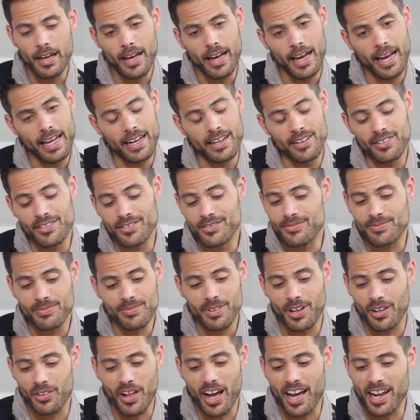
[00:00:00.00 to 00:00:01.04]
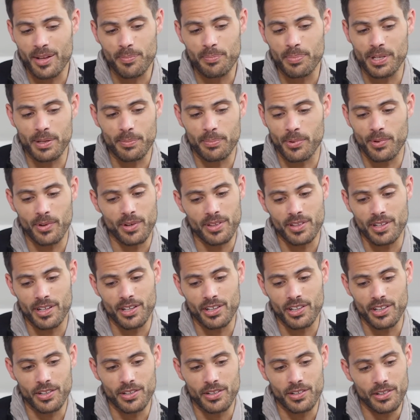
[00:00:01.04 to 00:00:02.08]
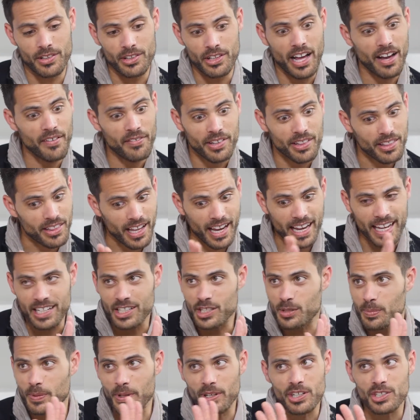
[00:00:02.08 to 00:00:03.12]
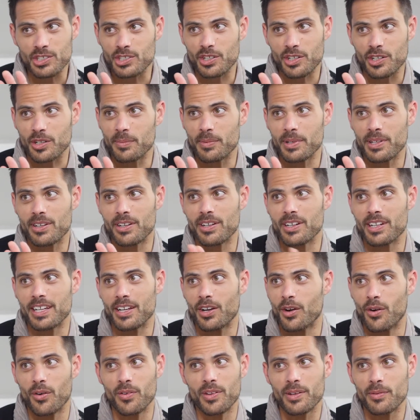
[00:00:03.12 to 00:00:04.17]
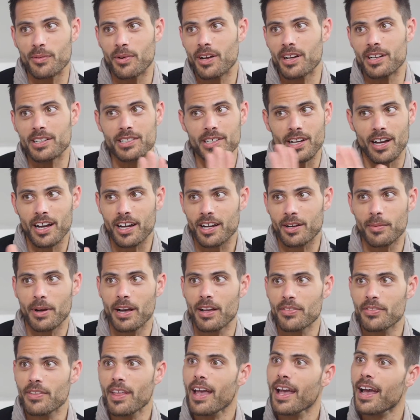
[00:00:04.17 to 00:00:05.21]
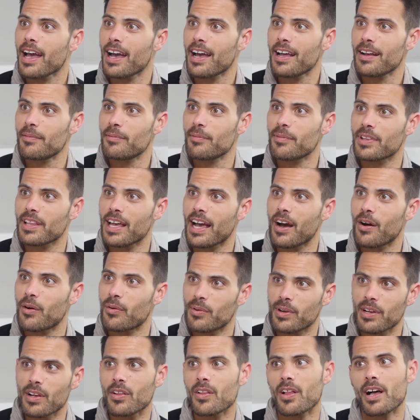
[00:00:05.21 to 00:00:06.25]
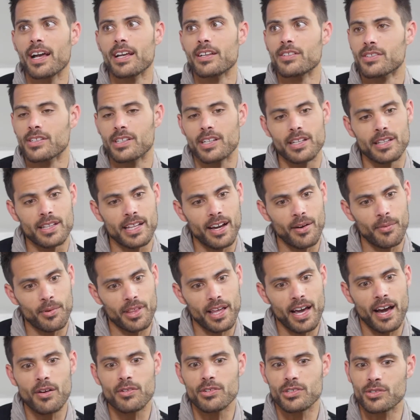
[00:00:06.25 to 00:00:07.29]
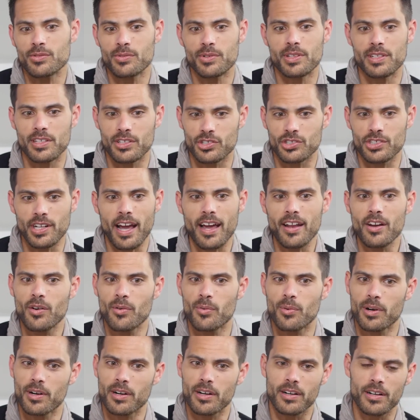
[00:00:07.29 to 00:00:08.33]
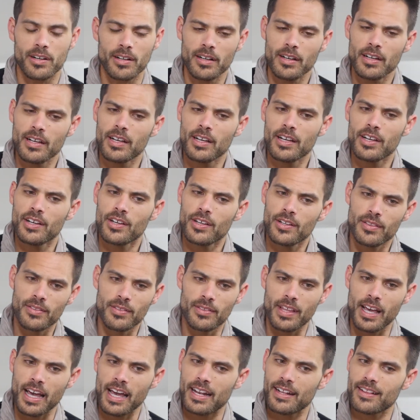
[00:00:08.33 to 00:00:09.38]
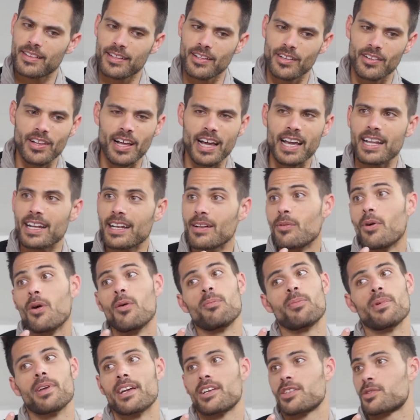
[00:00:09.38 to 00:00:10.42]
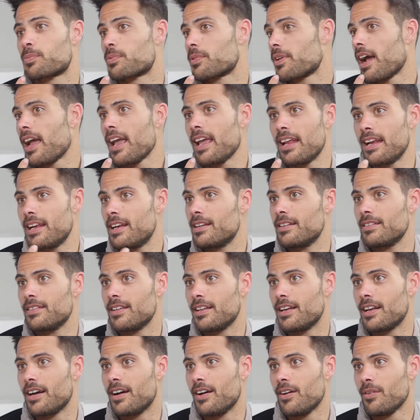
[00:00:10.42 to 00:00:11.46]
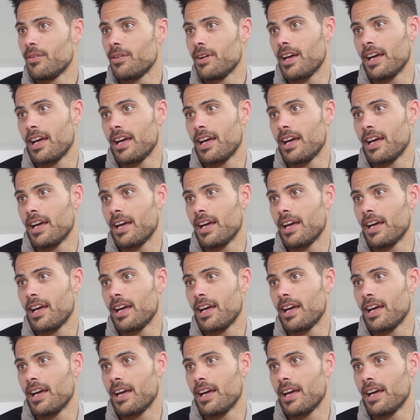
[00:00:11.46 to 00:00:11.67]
And a lot of people in the love and light spiritual community only want to talk about that without realizing that without doing the shadow work, that the light won't be as bright, you know,